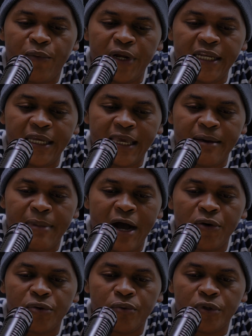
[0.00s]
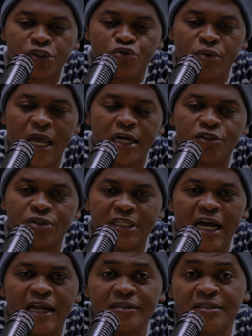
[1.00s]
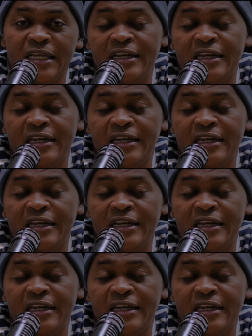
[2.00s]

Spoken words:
when he came out was $300.